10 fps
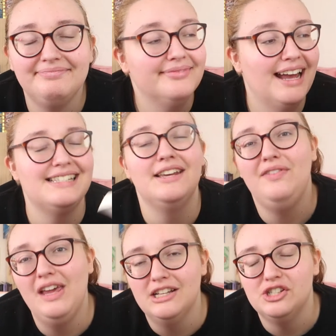I say
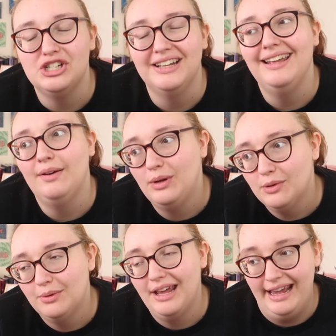vegan shit, like we
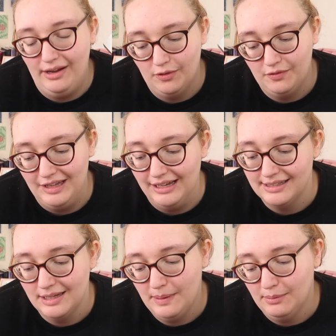don't hate on
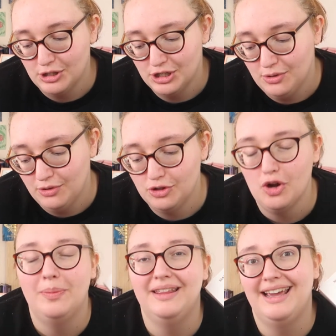vegans, like people are just doing their
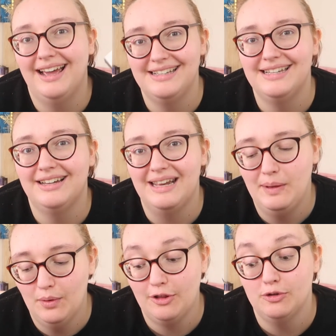job. But like, is it going to
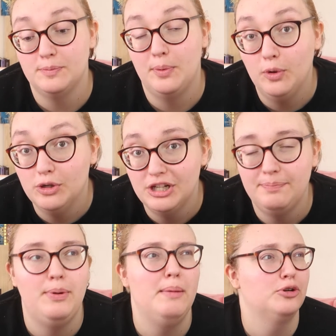be one of those
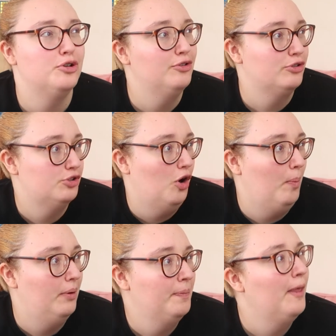pushy, people are doing their job?